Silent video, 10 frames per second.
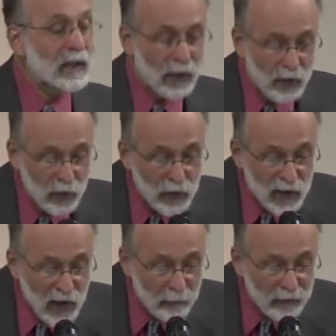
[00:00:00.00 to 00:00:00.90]
to do
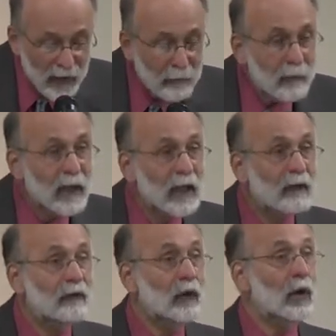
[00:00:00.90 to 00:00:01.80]
something
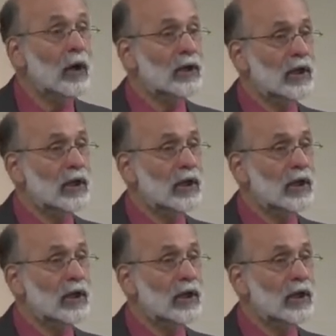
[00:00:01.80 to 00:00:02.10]
meaningful,